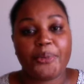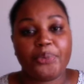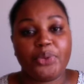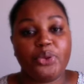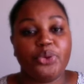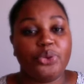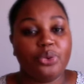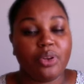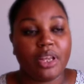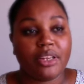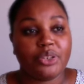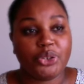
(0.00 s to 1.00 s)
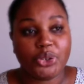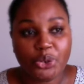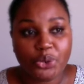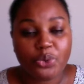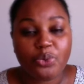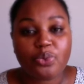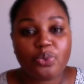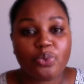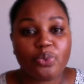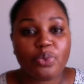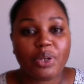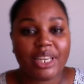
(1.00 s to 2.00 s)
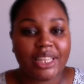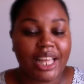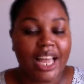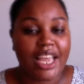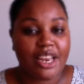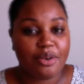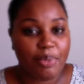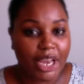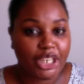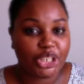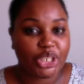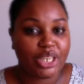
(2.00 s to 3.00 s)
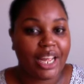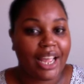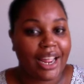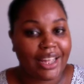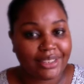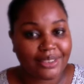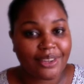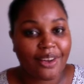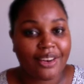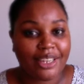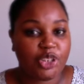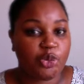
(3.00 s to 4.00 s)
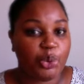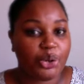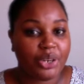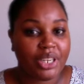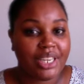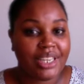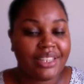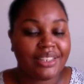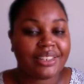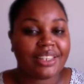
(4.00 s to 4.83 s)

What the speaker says: You do get that inpatient hands-on experience